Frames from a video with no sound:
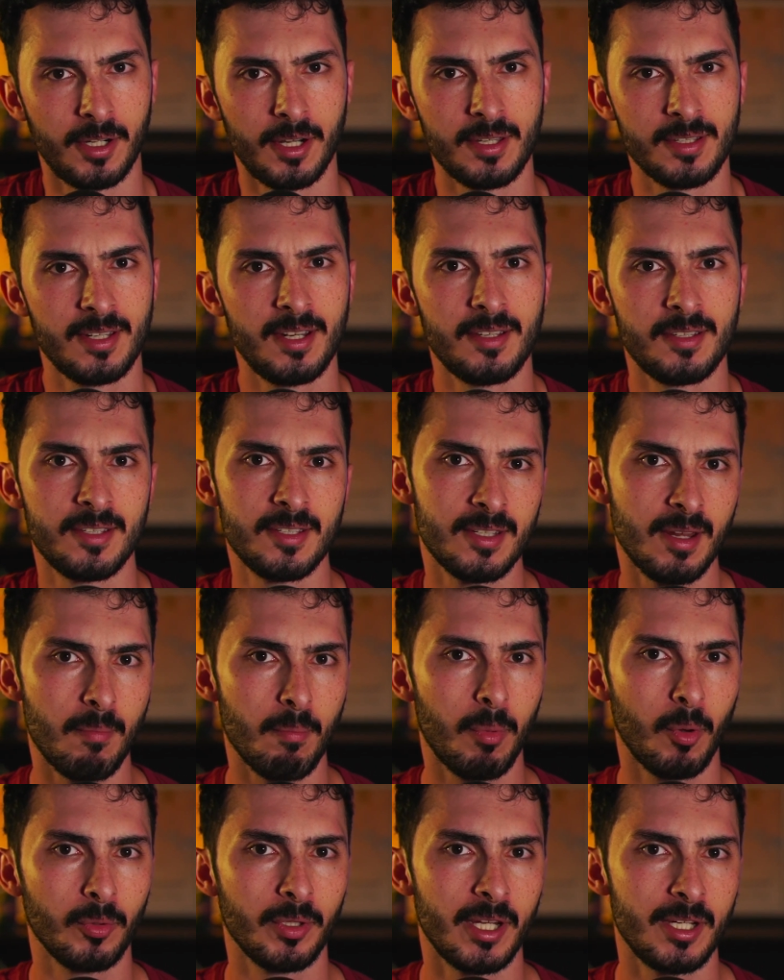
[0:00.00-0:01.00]
Isn't it
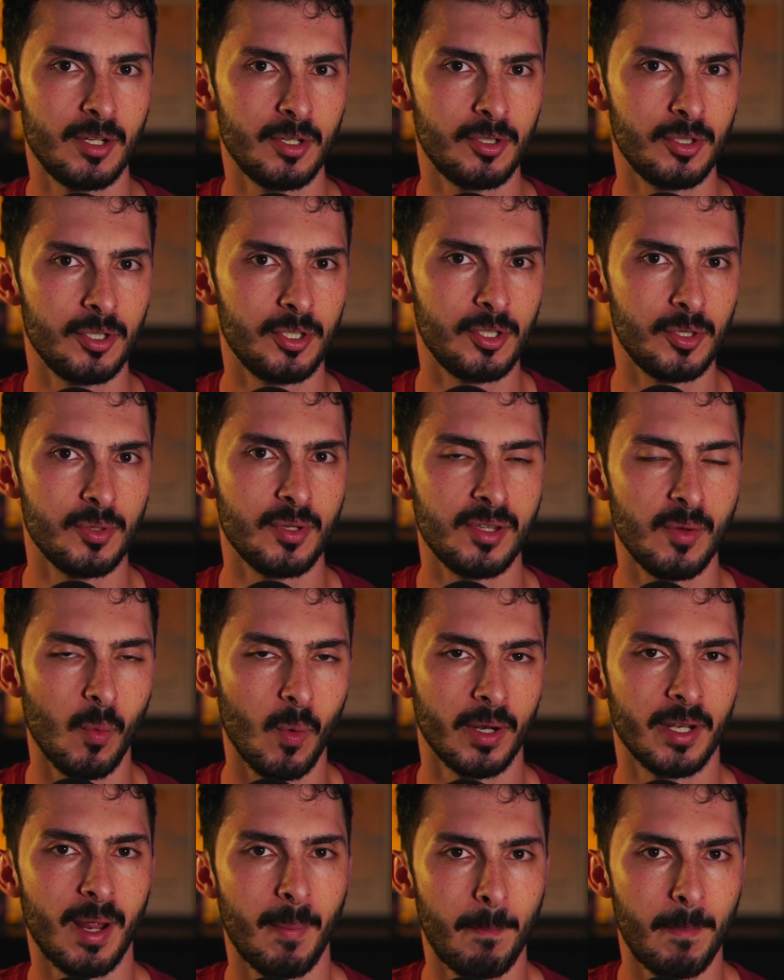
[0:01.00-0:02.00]
simple that you should choose the
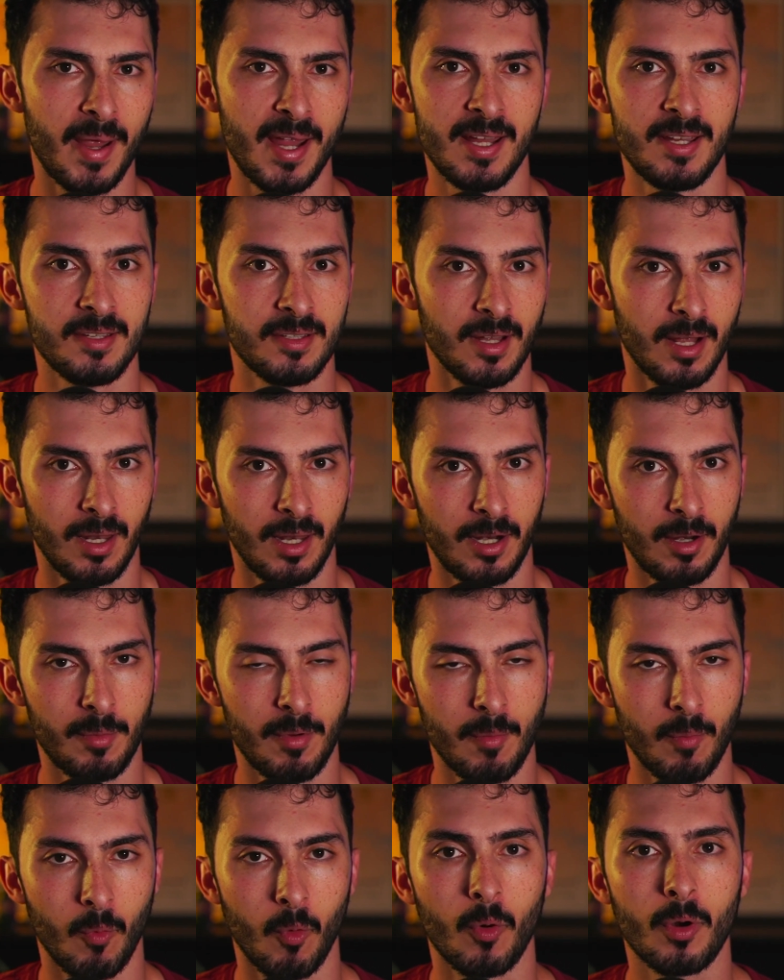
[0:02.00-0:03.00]
one that pays a little
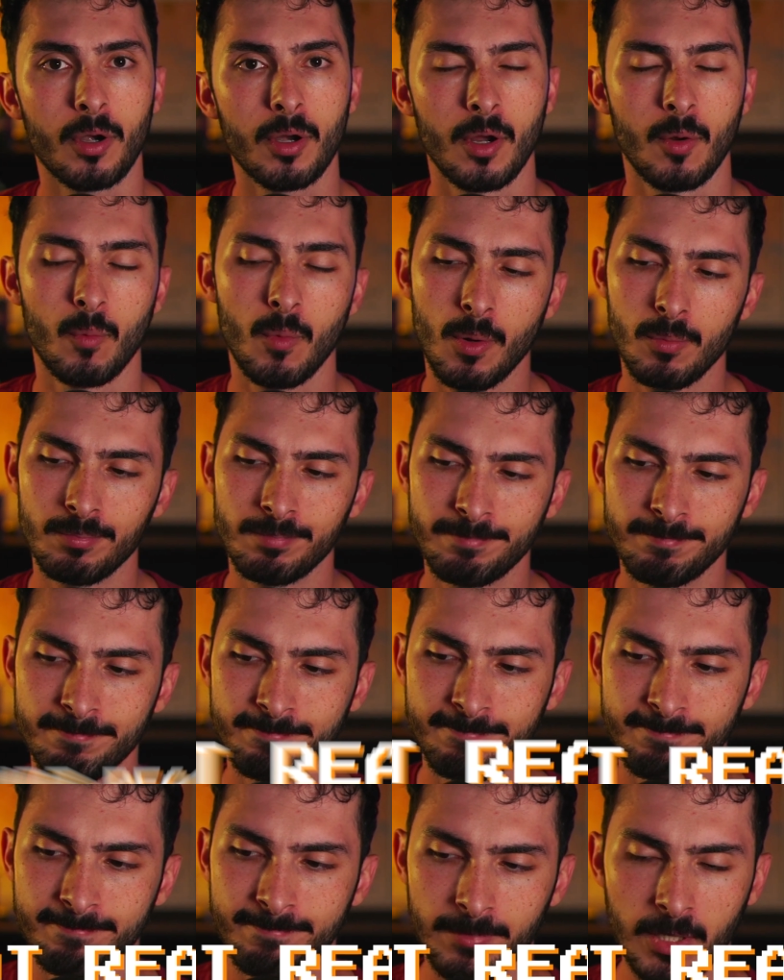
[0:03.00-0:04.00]
bit more? Well,
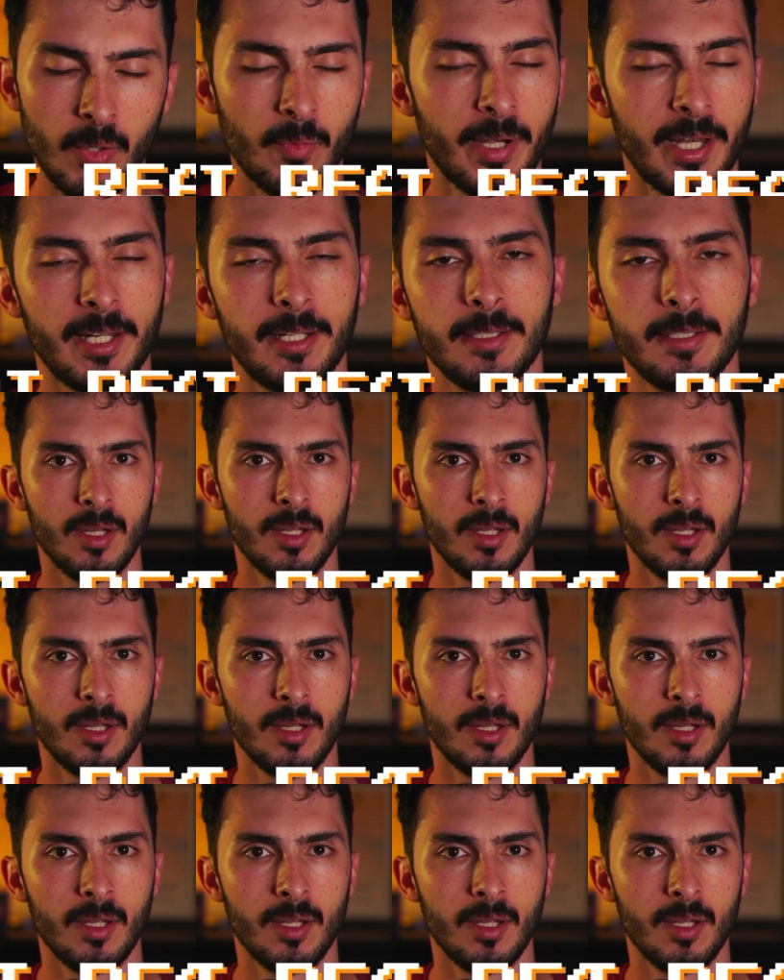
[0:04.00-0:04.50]
not really.